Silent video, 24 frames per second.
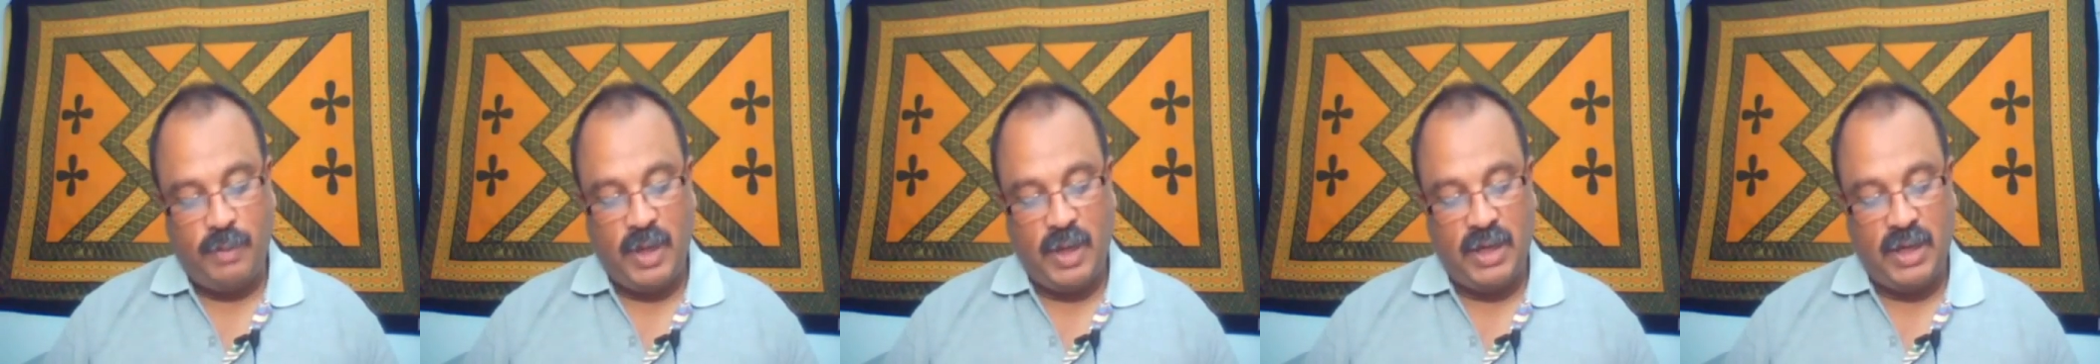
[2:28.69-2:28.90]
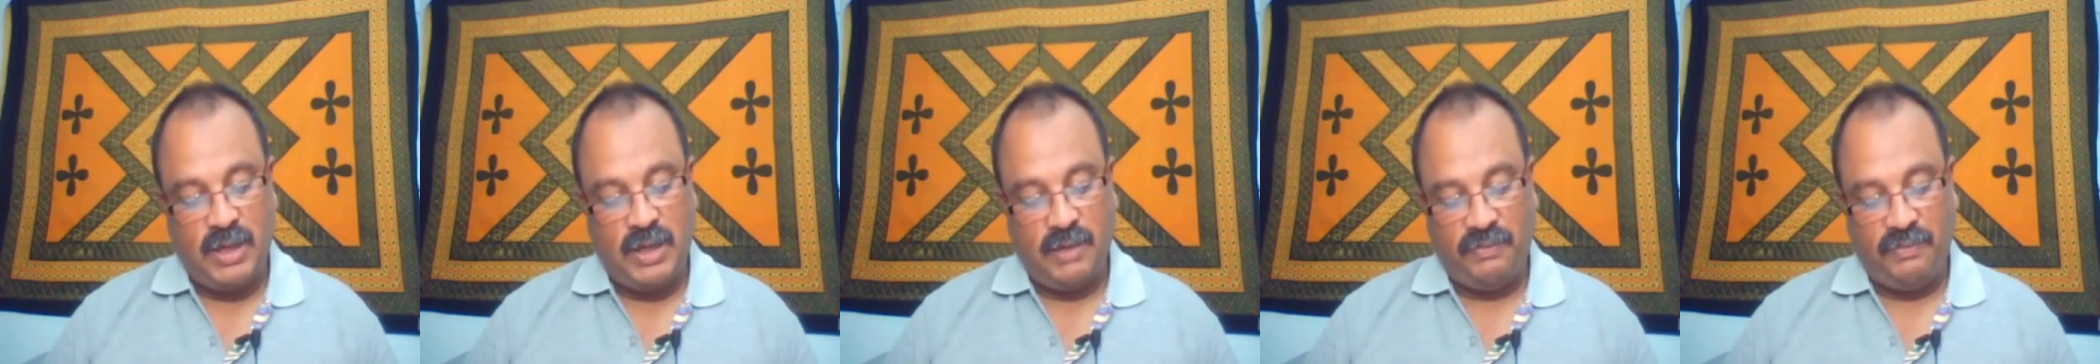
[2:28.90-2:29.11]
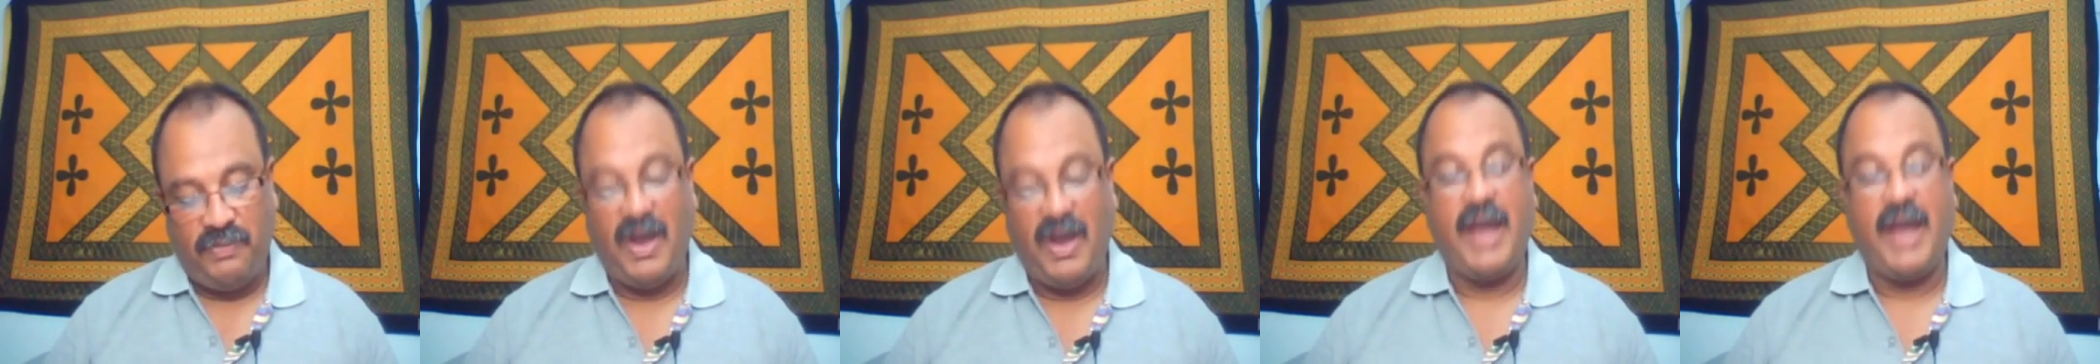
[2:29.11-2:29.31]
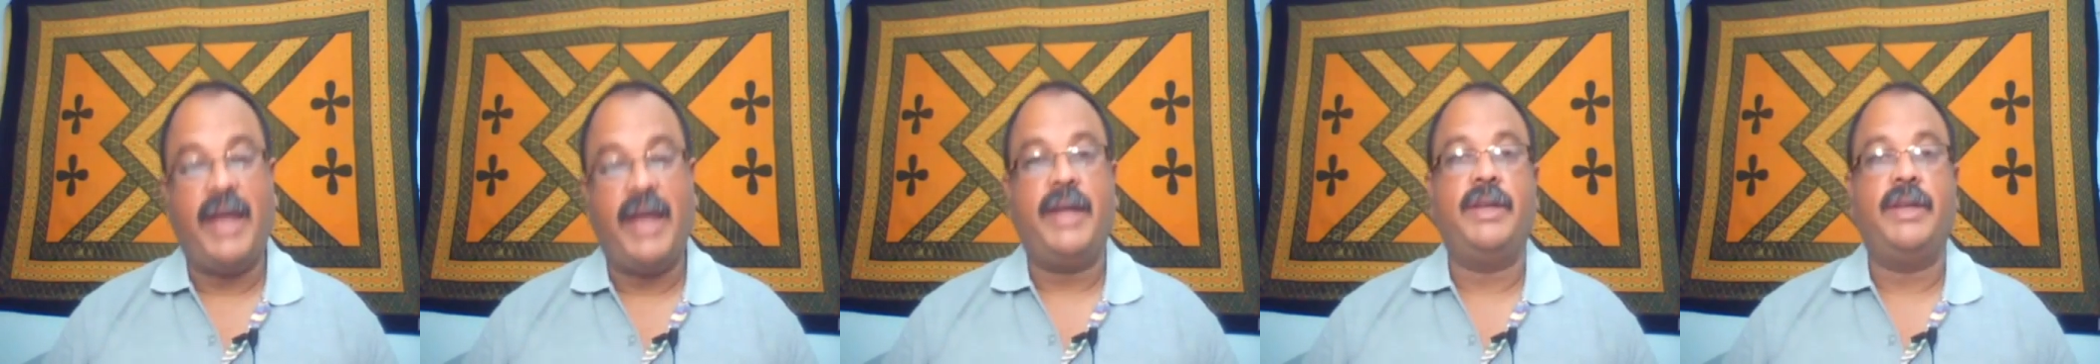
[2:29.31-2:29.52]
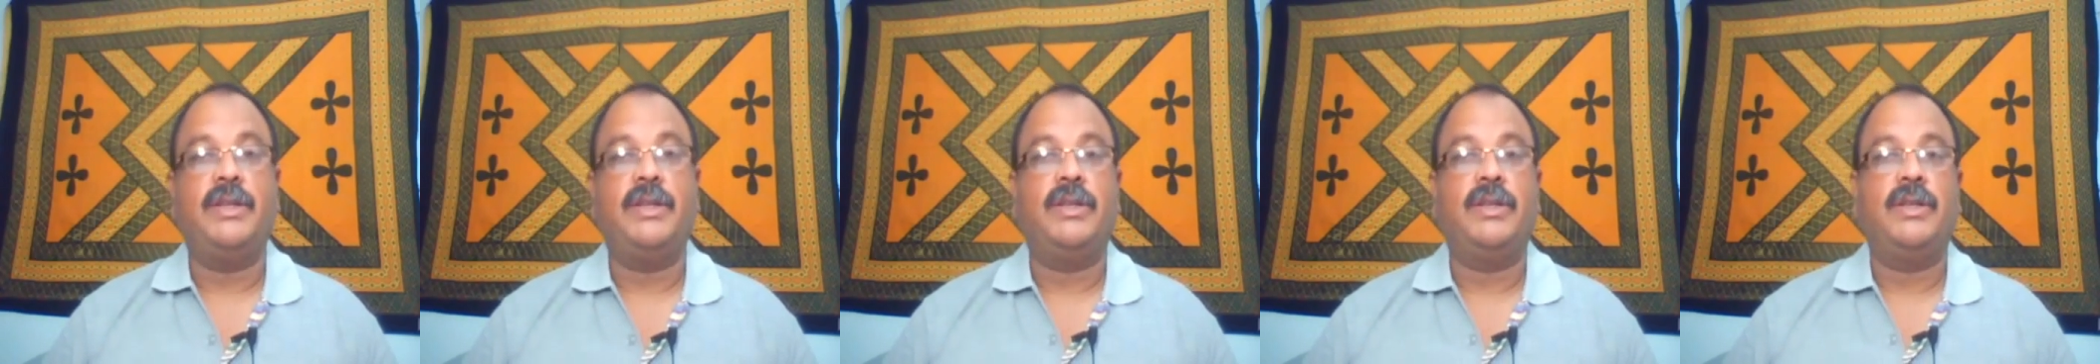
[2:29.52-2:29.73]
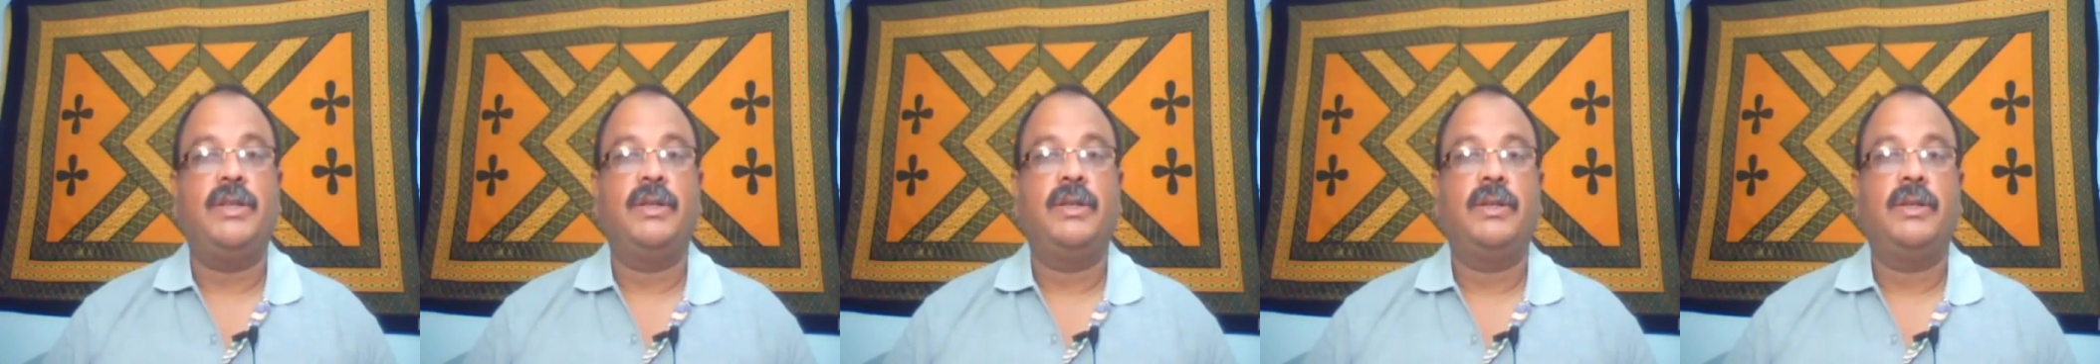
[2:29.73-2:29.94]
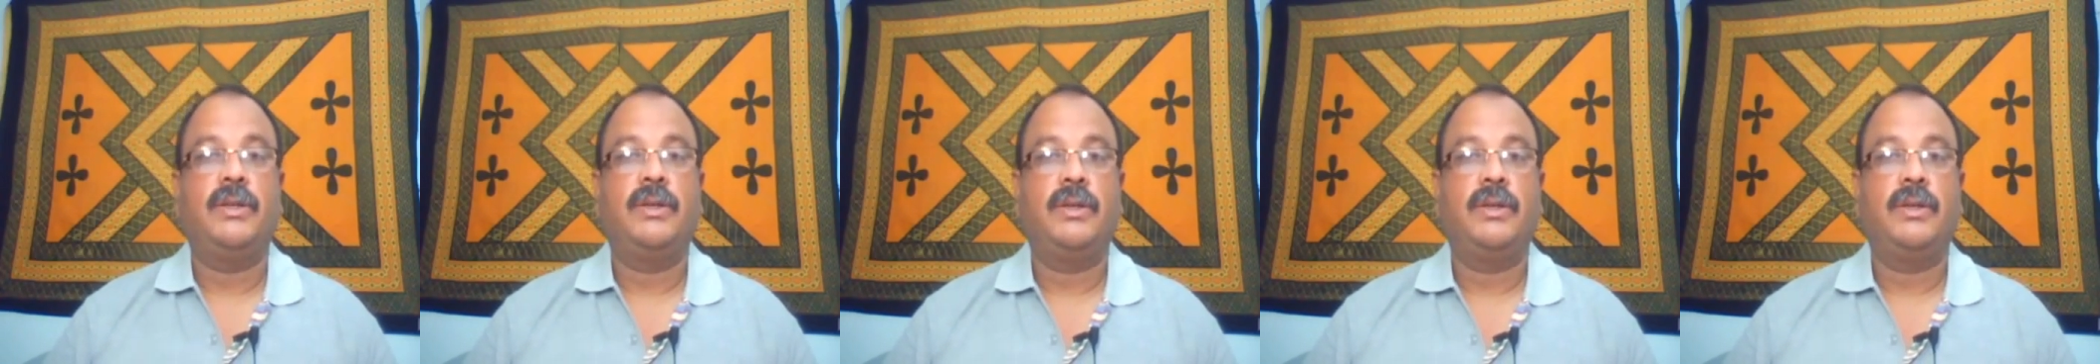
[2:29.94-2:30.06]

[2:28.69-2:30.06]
be defined,